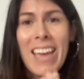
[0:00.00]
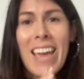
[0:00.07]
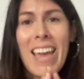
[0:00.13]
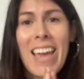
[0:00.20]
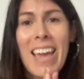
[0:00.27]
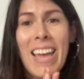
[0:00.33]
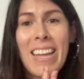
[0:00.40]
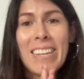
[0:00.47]

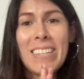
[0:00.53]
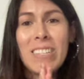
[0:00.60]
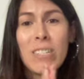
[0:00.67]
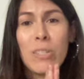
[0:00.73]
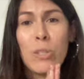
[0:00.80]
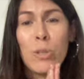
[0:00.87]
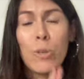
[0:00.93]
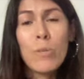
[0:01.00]
and
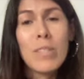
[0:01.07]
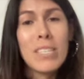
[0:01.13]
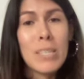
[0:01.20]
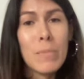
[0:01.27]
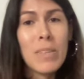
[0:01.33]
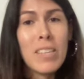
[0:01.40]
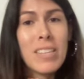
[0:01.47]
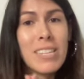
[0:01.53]
truly
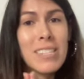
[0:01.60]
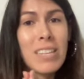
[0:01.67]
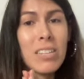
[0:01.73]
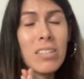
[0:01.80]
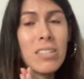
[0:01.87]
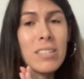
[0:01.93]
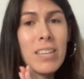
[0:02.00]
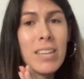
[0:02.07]
some of the things that
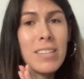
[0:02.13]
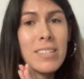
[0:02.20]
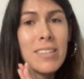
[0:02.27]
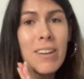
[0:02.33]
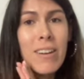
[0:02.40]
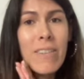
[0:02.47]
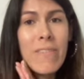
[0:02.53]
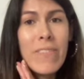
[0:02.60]
she says
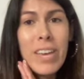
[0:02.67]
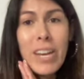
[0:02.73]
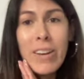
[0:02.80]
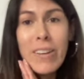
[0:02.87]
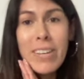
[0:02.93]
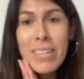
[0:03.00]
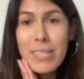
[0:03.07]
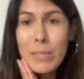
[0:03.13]
are
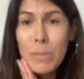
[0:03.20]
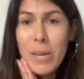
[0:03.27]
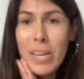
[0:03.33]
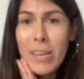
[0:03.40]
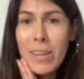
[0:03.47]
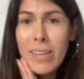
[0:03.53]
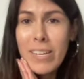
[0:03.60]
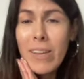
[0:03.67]
very
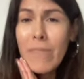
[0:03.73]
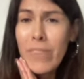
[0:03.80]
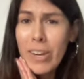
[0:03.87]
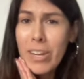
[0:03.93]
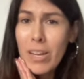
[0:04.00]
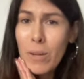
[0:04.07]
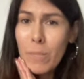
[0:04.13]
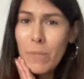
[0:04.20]
inspiring and
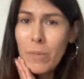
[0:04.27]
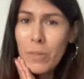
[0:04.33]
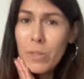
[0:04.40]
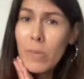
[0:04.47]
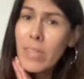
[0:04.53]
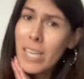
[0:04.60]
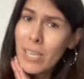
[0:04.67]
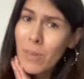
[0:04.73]
very helpful.
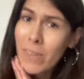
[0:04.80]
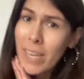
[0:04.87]
So thank you,